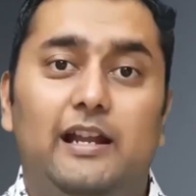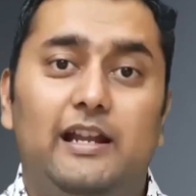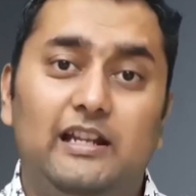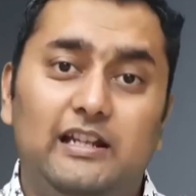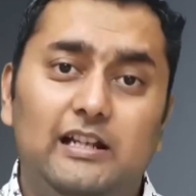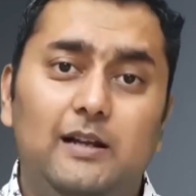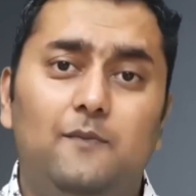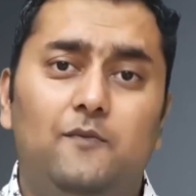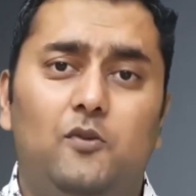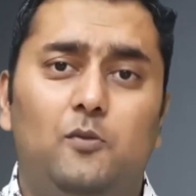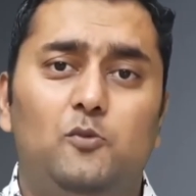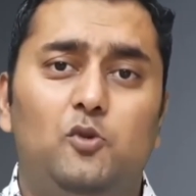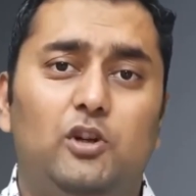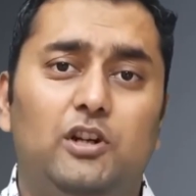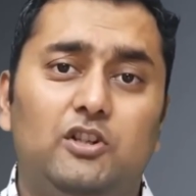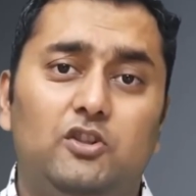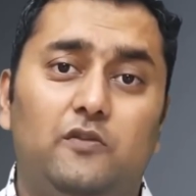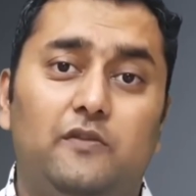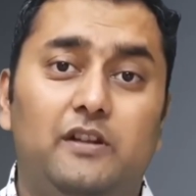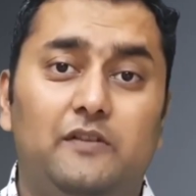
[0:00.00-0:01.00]
Income from
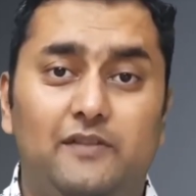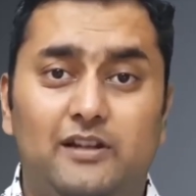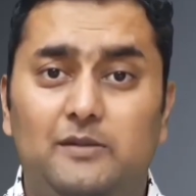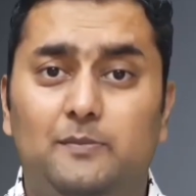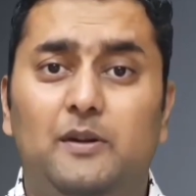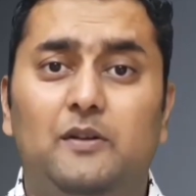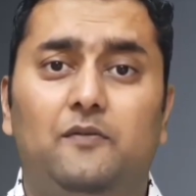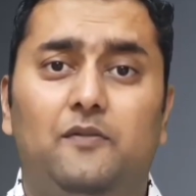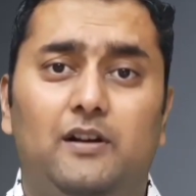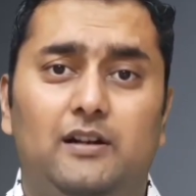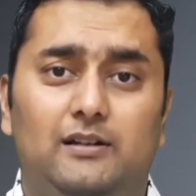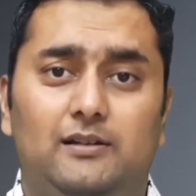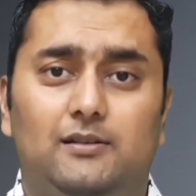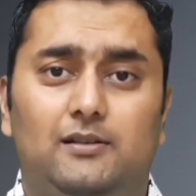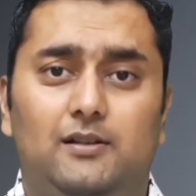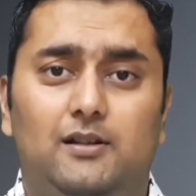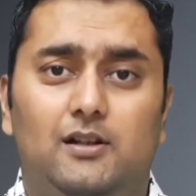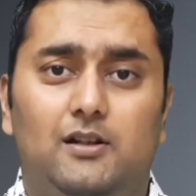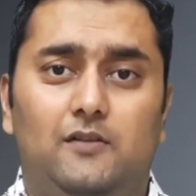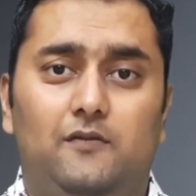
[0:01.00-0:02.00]
units of investment fund
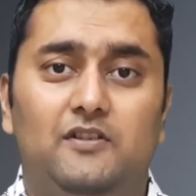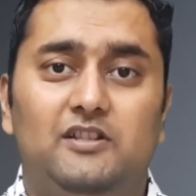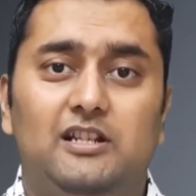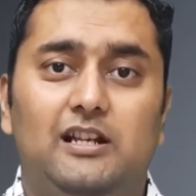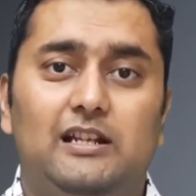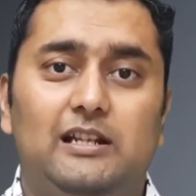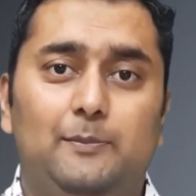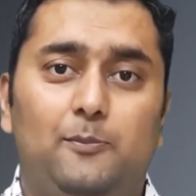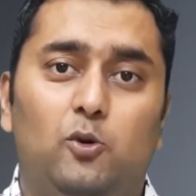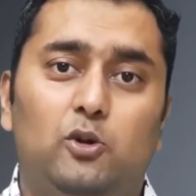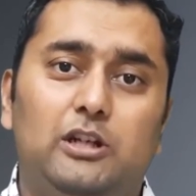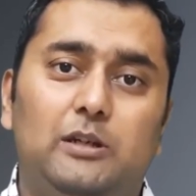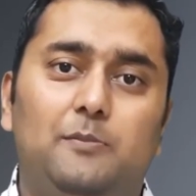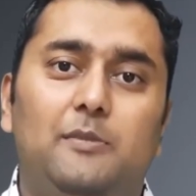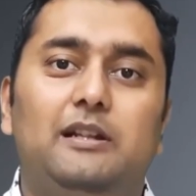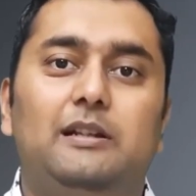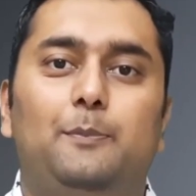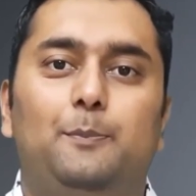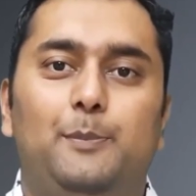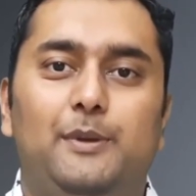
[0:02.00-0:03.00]
which are reported
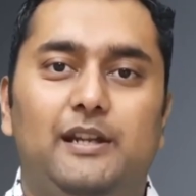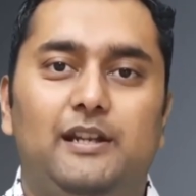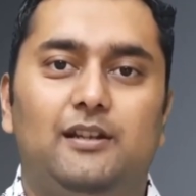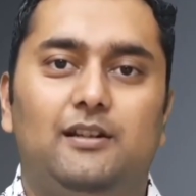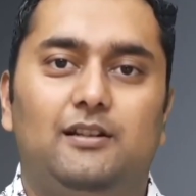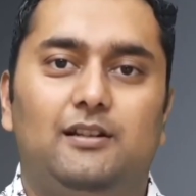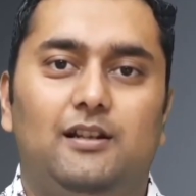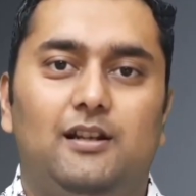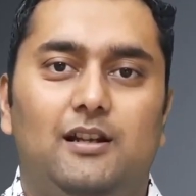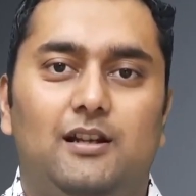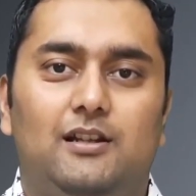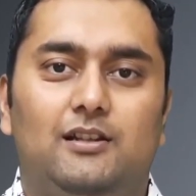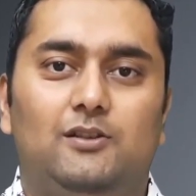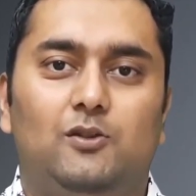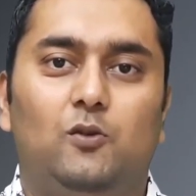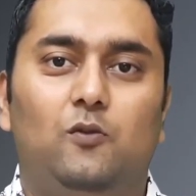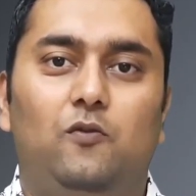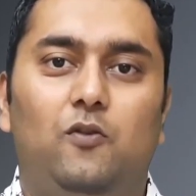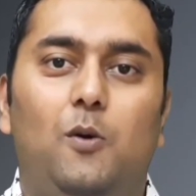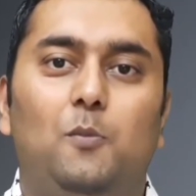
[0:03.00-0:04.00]
by the payer
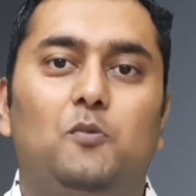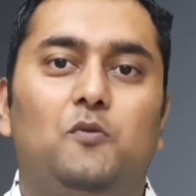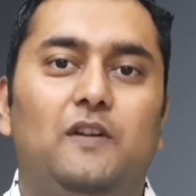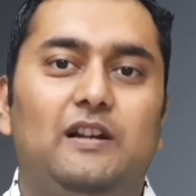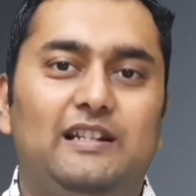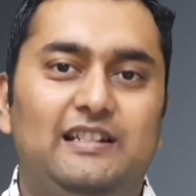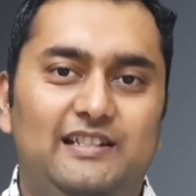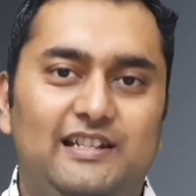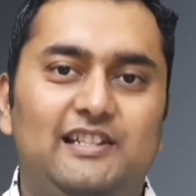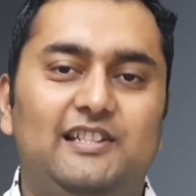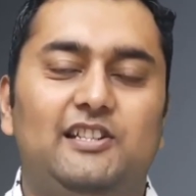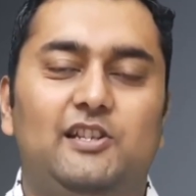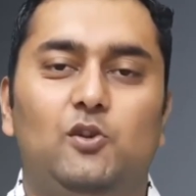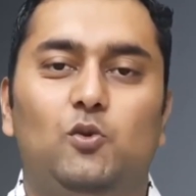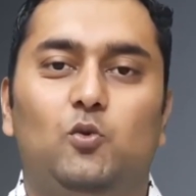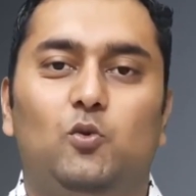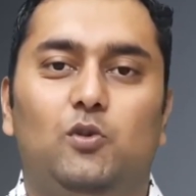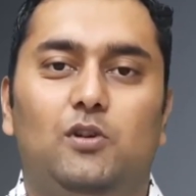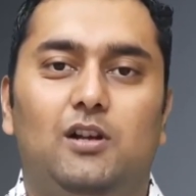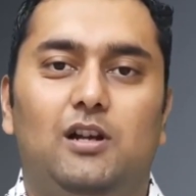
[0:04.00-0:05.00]
through Form
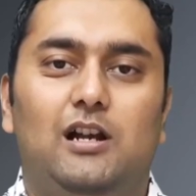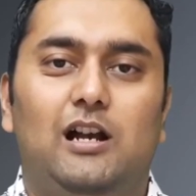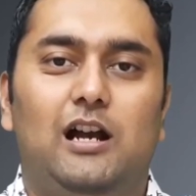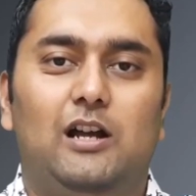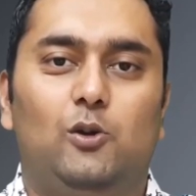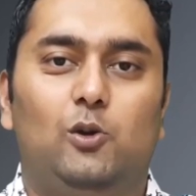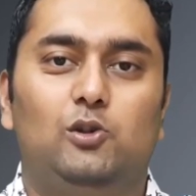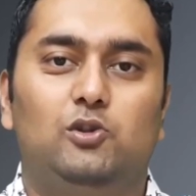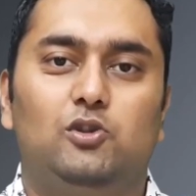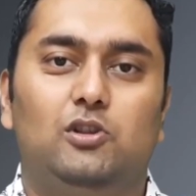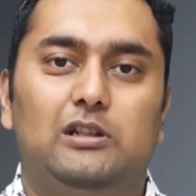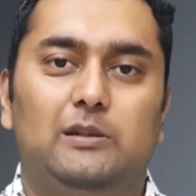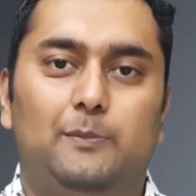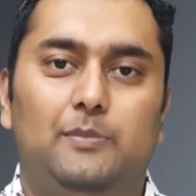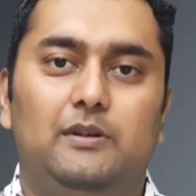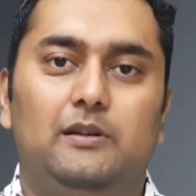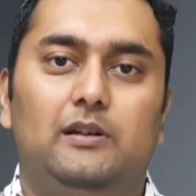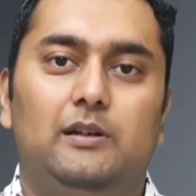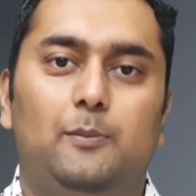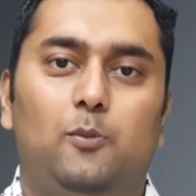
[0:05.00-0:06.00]
26Q are also
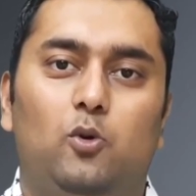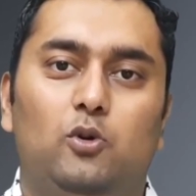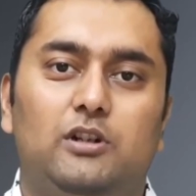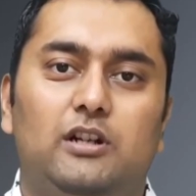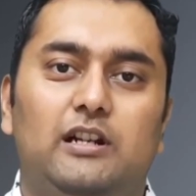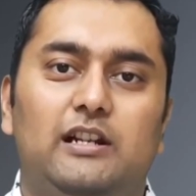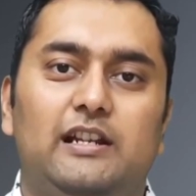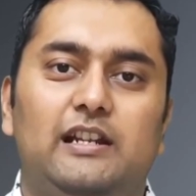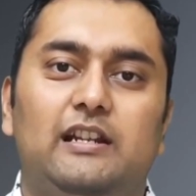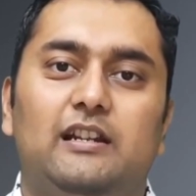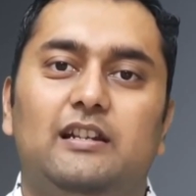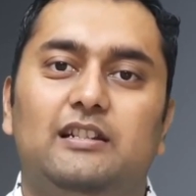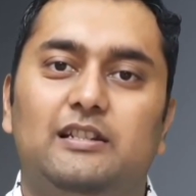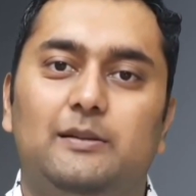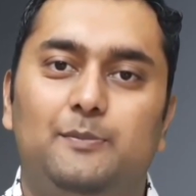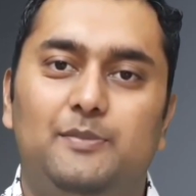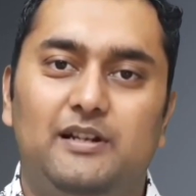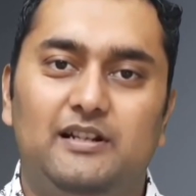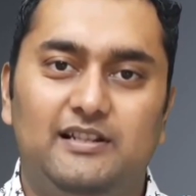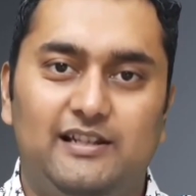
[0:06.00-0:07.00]
reported in
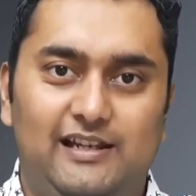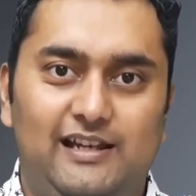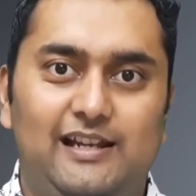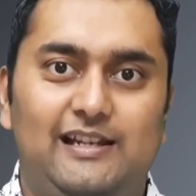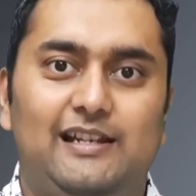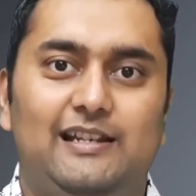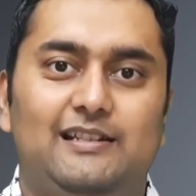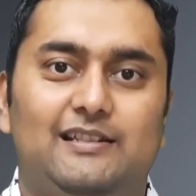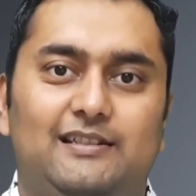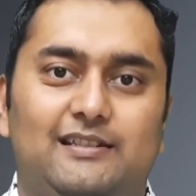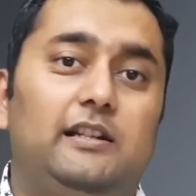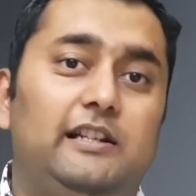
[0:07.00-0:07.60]
recipient's AIS.